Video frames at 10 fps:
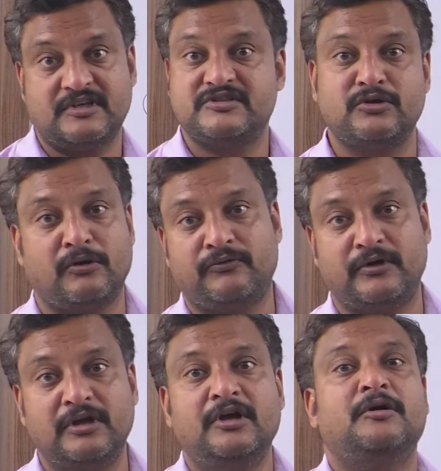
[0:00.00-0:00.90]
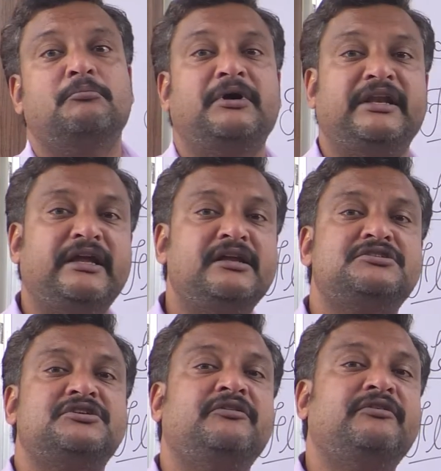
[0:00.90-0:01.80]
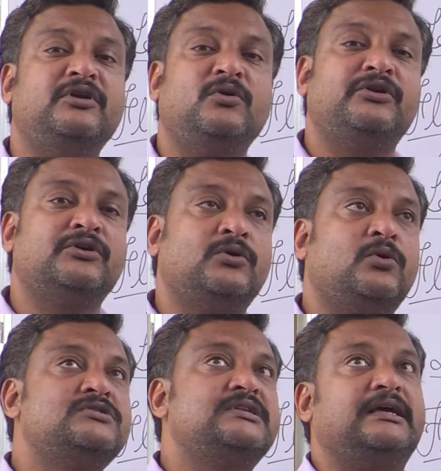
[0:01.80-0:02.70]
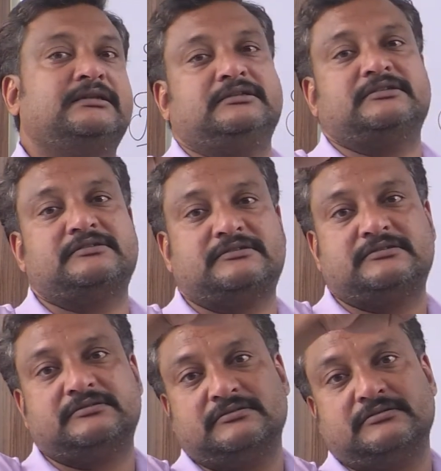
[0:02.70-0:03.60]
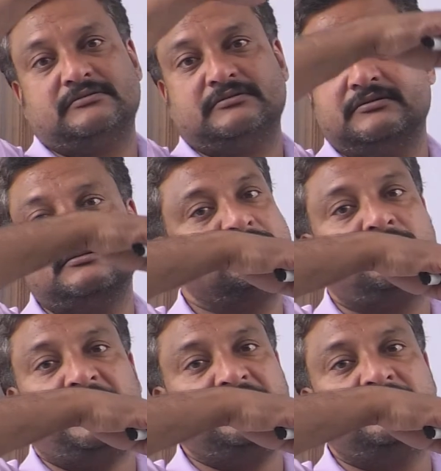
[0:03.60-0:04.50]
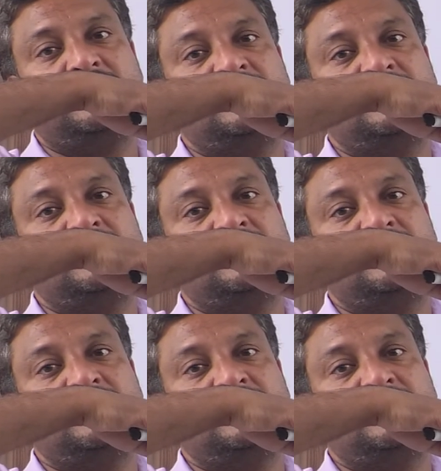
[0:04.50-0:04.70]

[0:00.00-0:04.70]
Snowfall. Banyan tree, we know it grows like this, right?